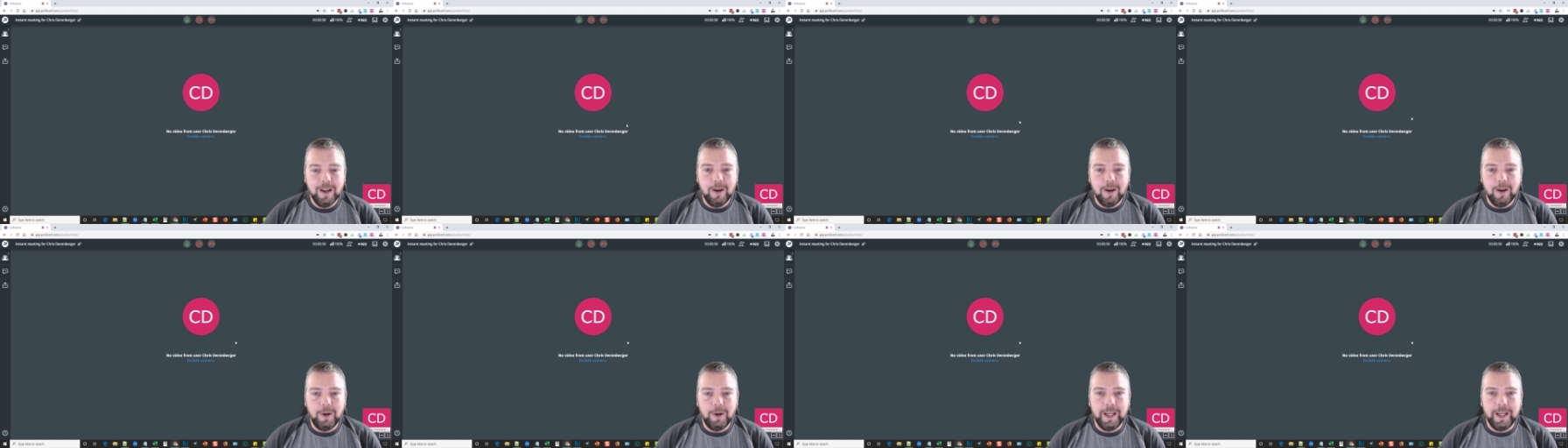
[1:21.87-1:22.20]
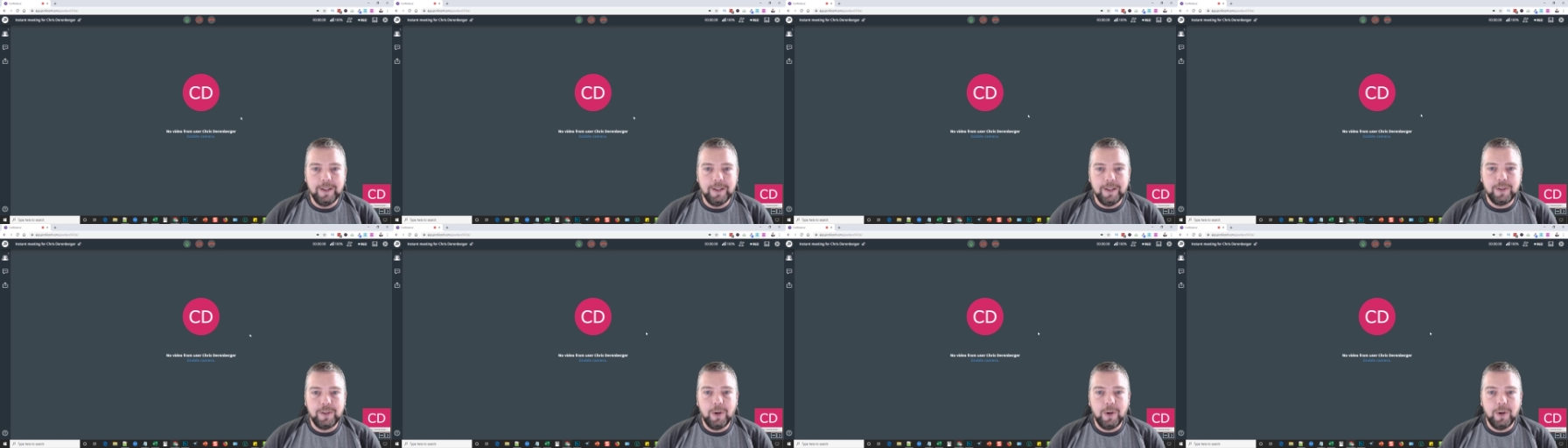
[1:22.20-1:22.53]

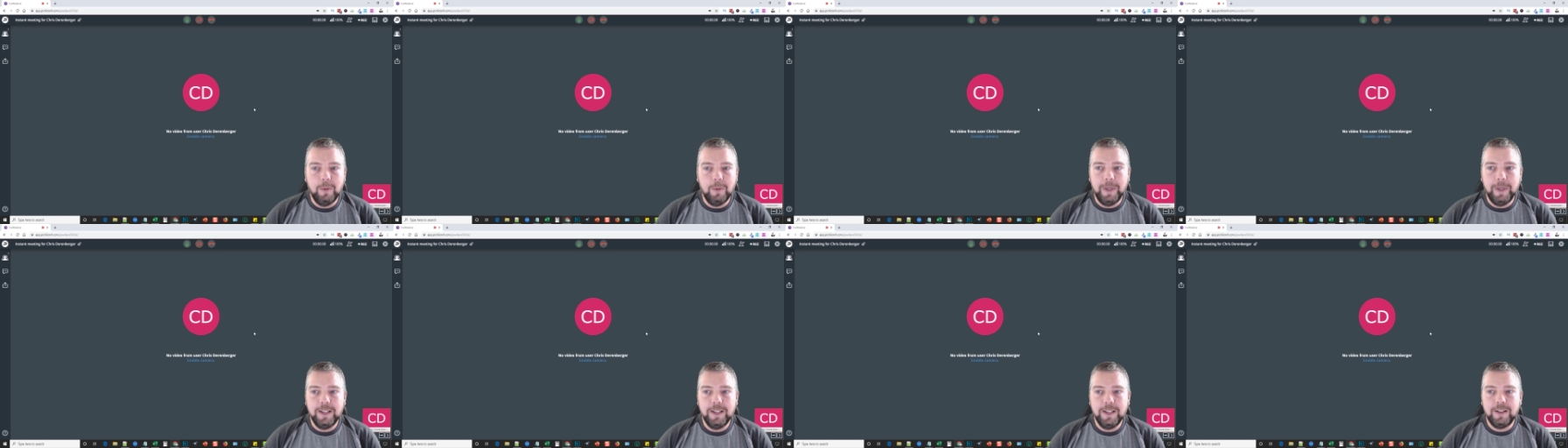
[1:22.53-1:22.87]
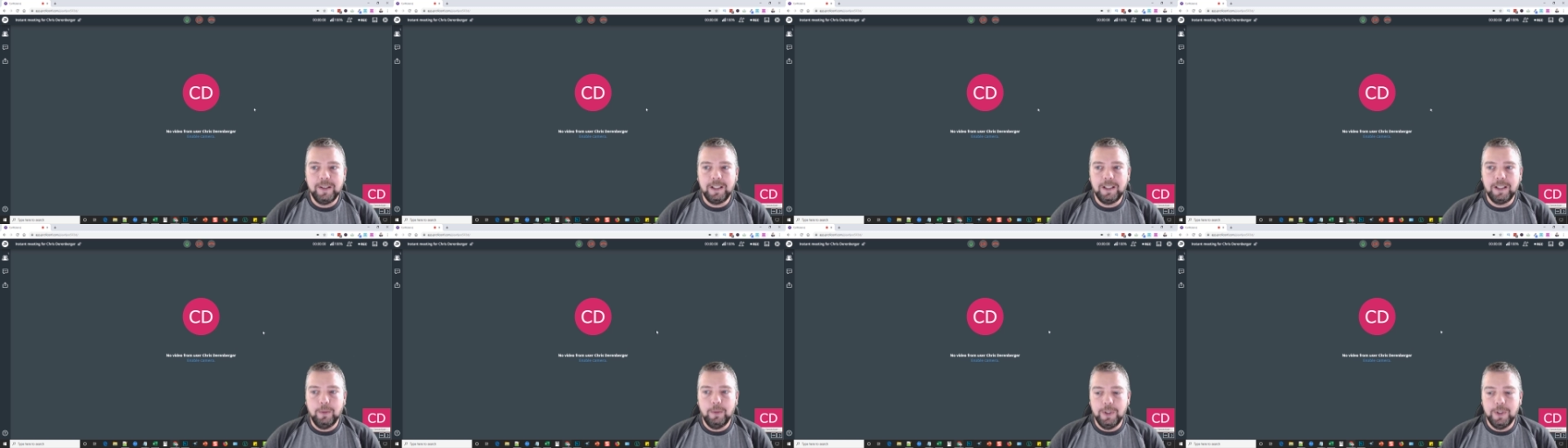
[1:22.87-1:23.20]
Okay, so
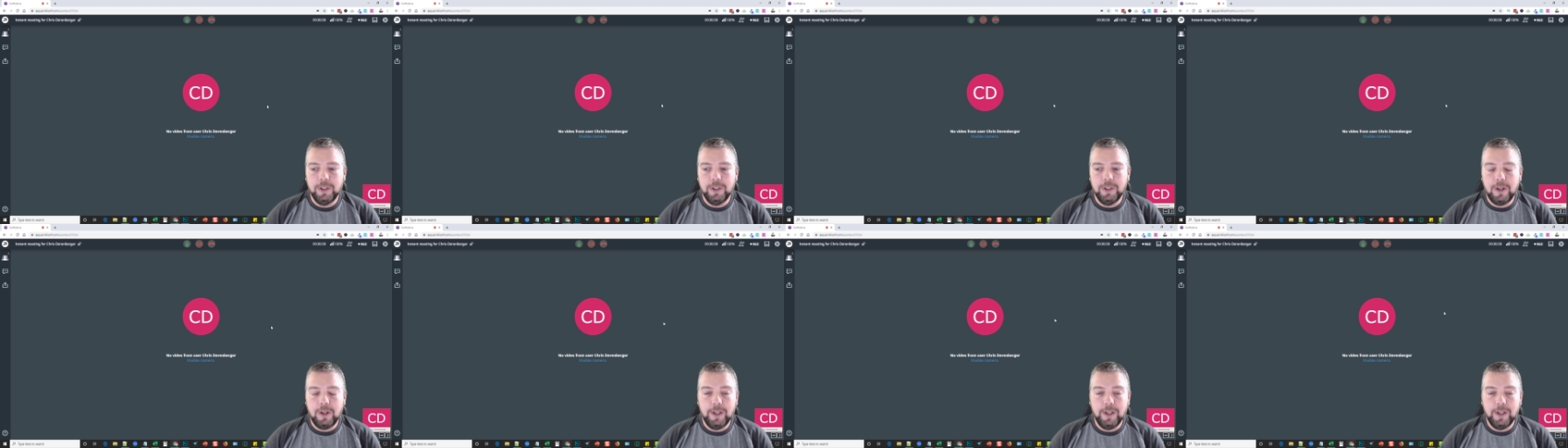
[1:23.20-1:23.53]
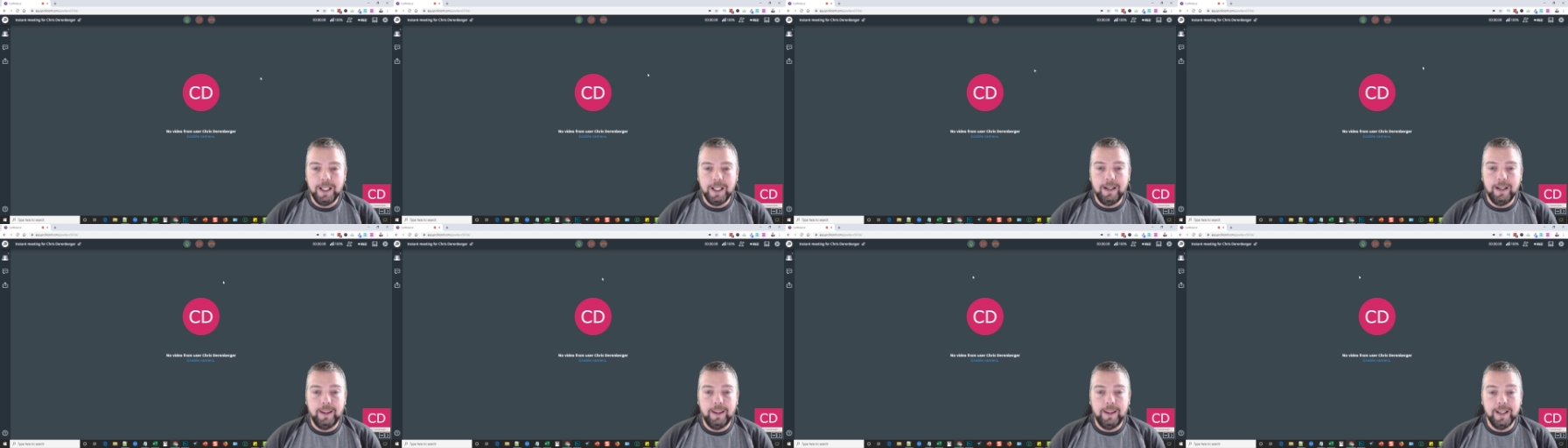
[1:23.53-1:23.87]
basically when you log
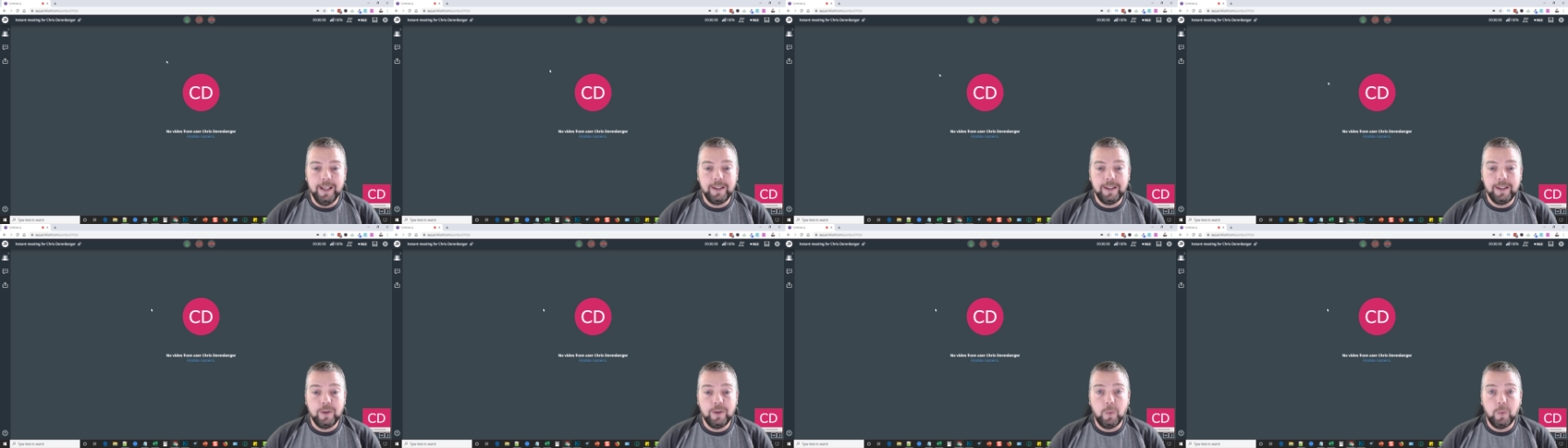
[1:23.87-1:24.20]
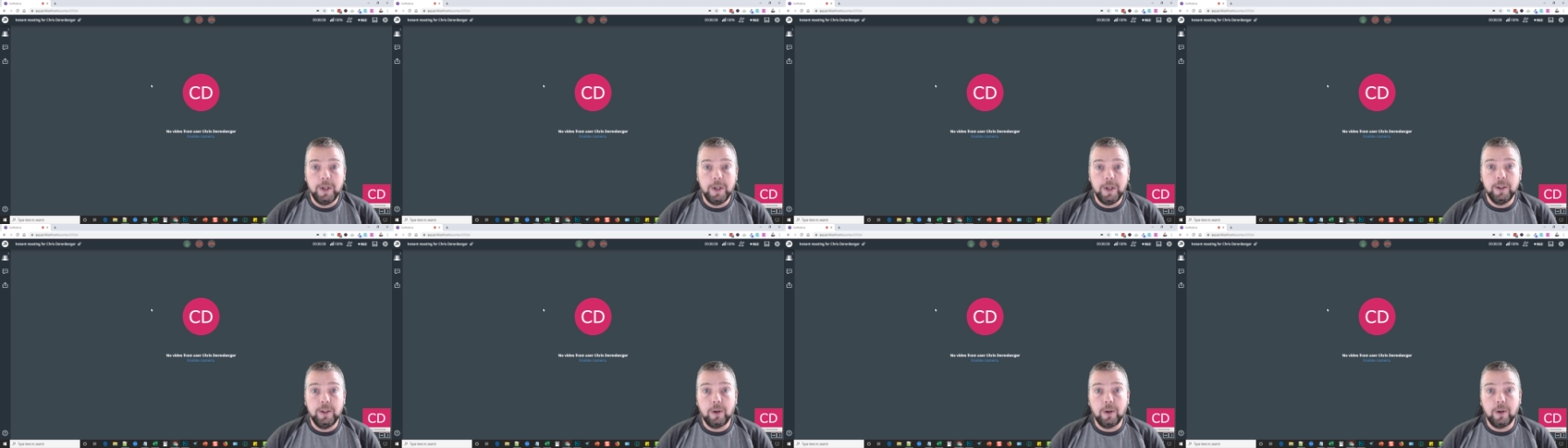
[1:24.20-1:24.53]
in, this is
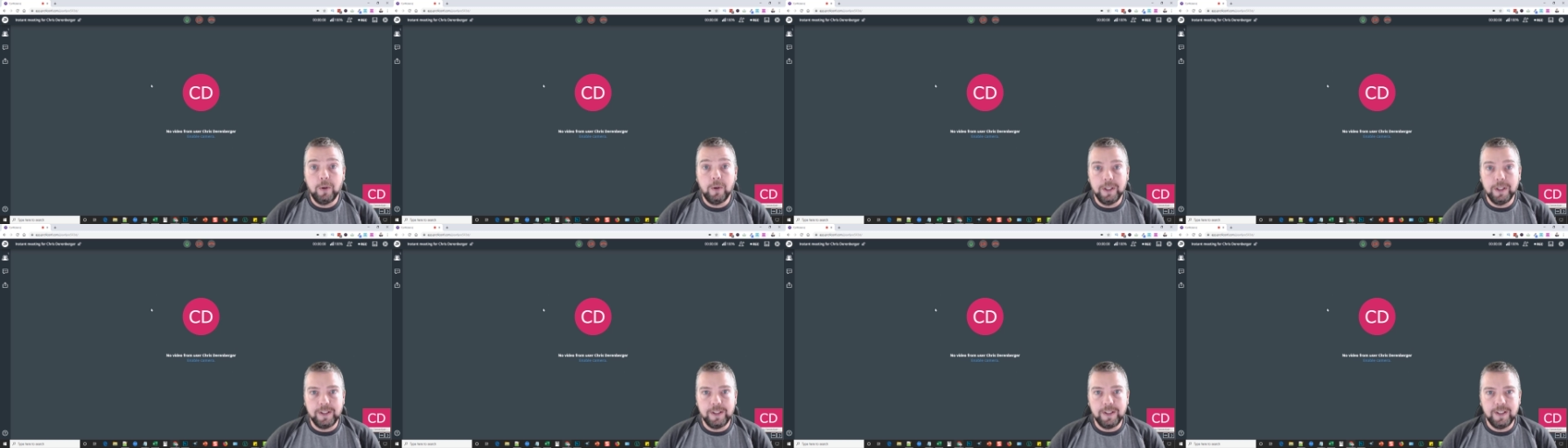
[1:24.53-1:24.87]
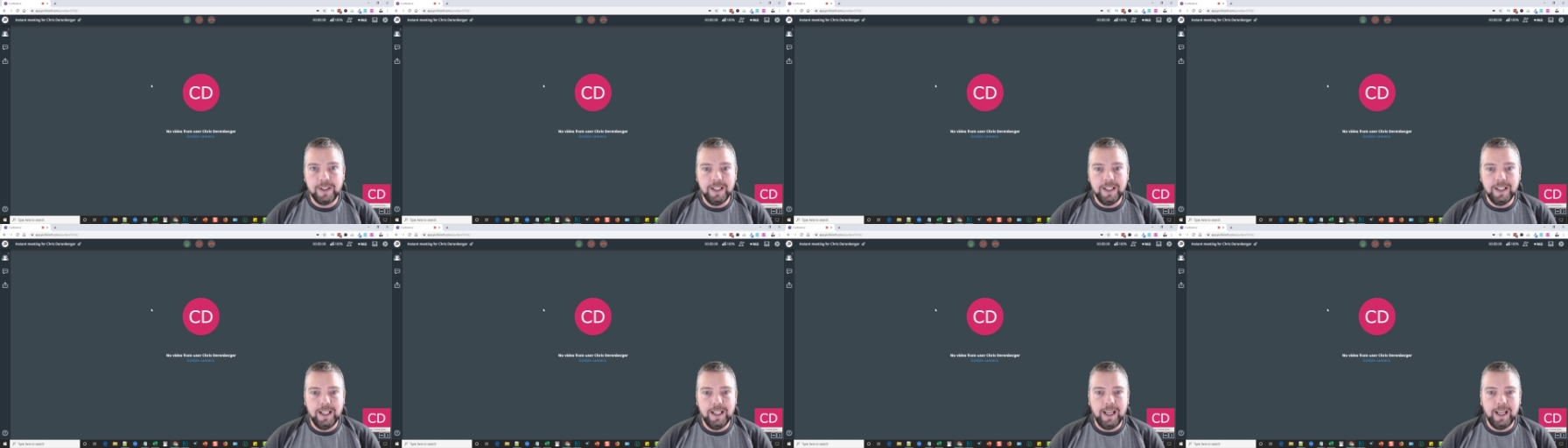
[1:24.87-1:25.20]
what you're going to
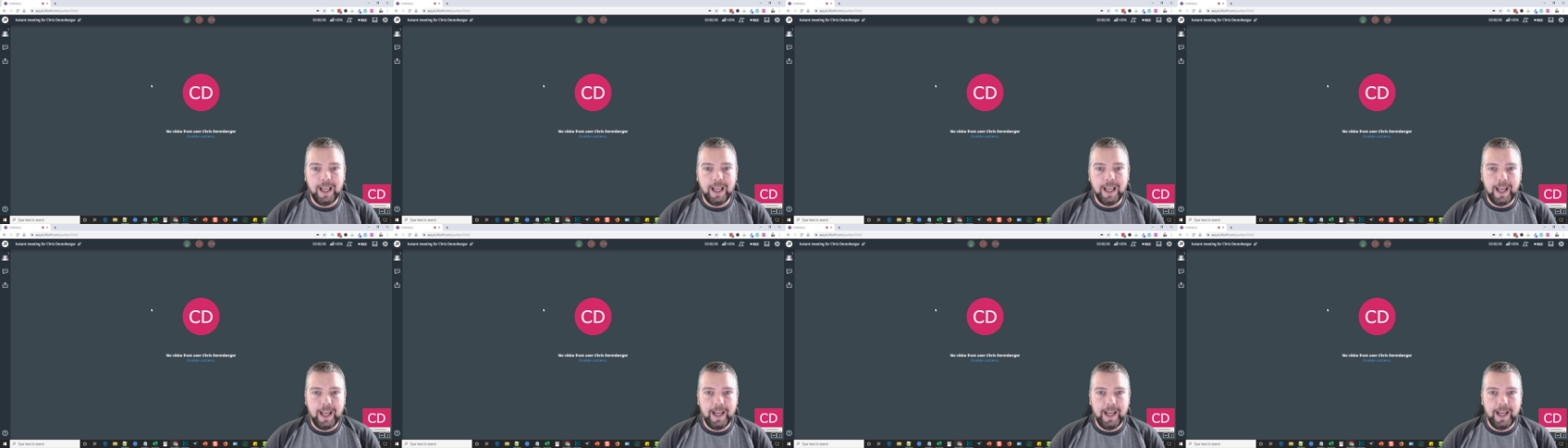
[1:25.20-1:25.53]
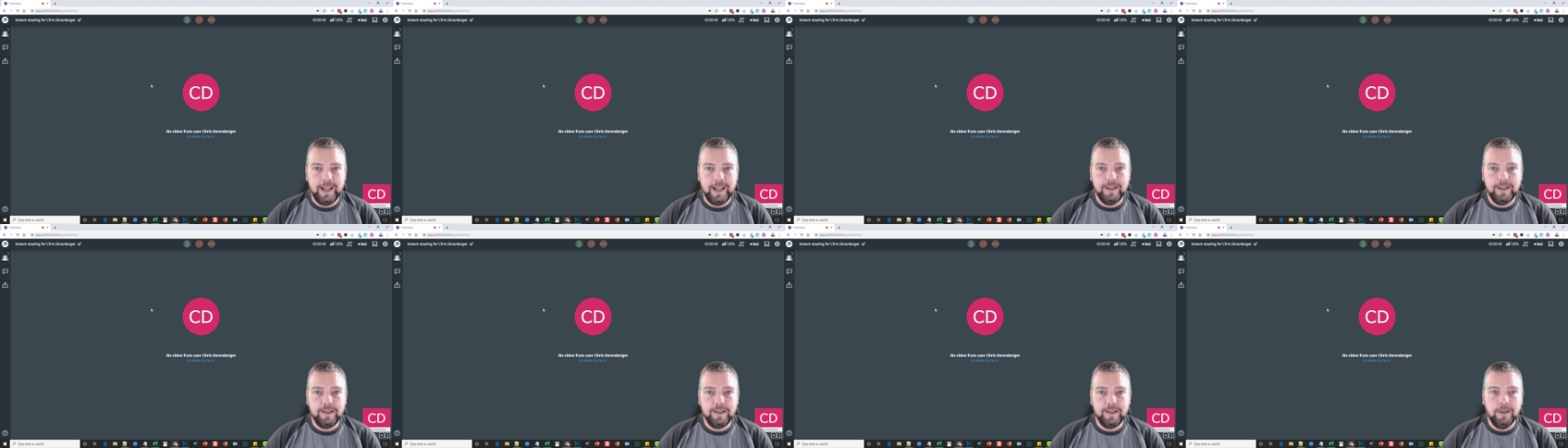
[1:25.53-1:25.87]
see
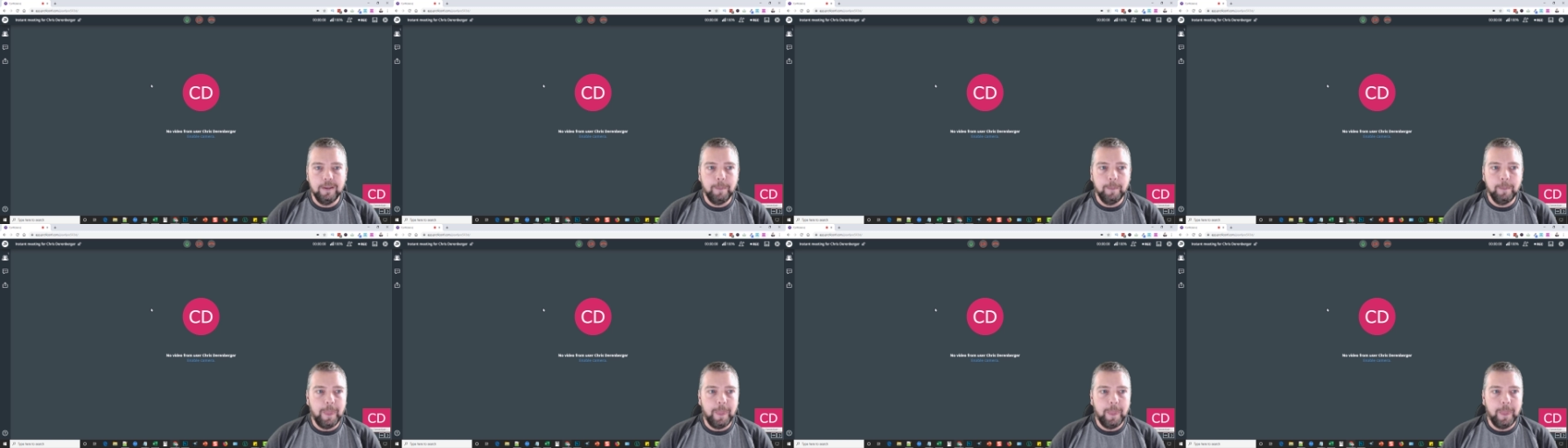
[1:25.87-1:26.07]
as